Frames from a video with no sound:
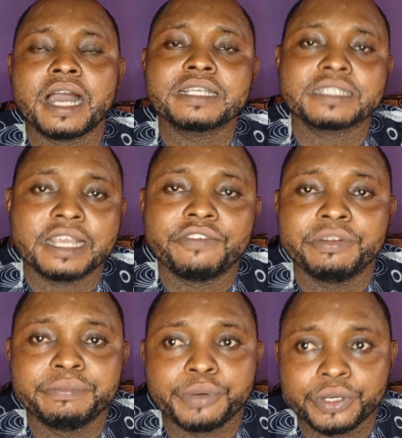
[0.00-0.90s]
ask
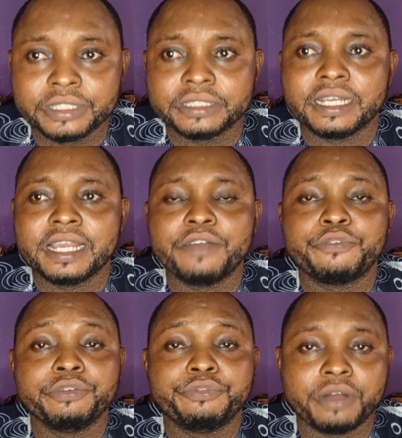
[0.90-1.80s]
everybody,
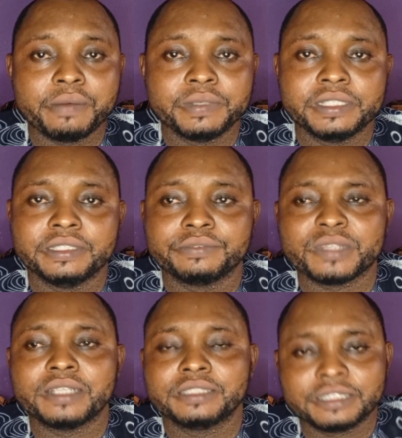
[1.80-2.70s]
every family,
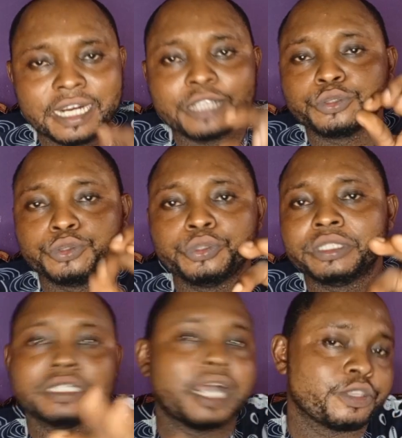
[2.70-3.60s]
try to do
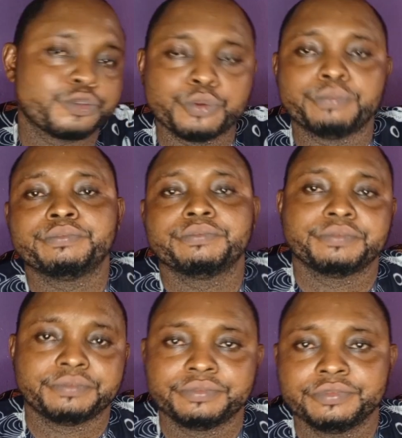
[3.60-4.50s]
it at home.
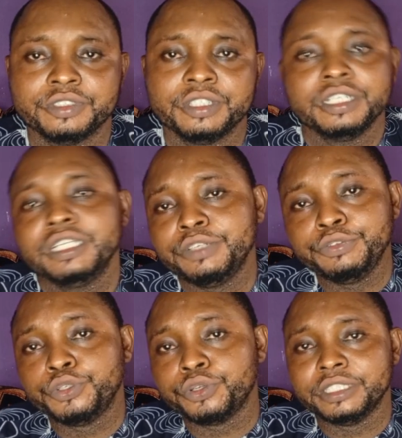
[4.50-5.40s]

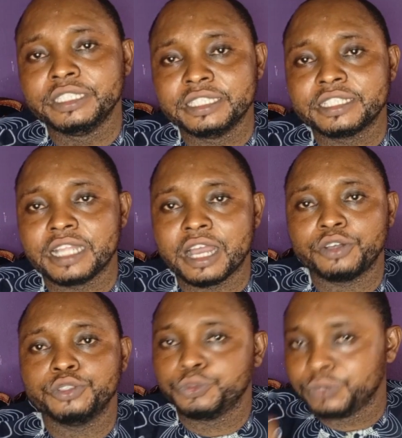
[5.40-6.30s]
If you don't need it
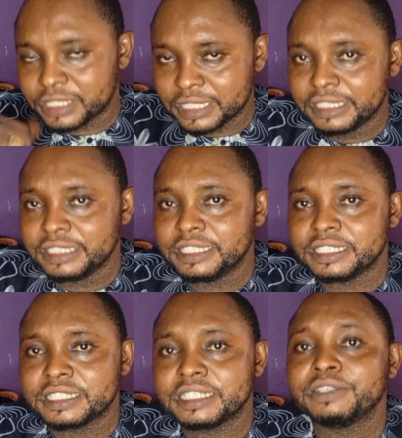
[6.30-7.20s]
now, you will still need
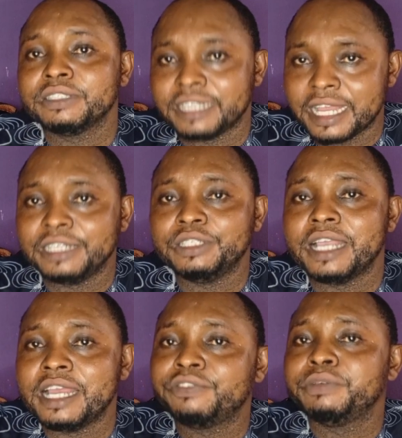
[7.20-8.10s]
it. Then
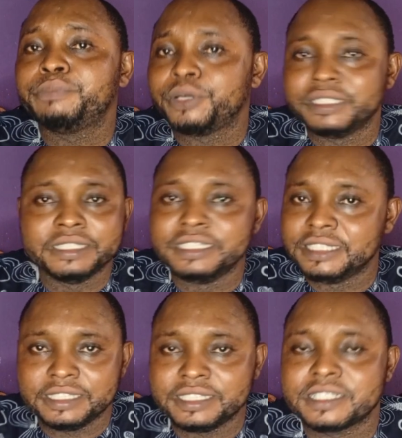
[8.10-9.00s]
everybody
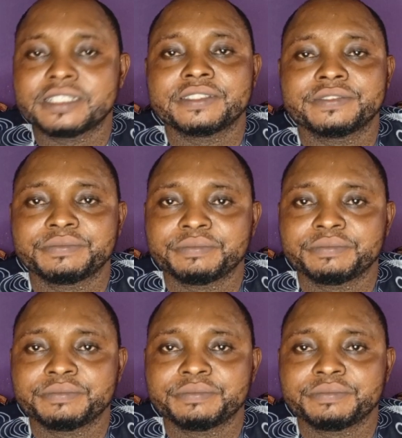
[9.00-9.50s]
need it.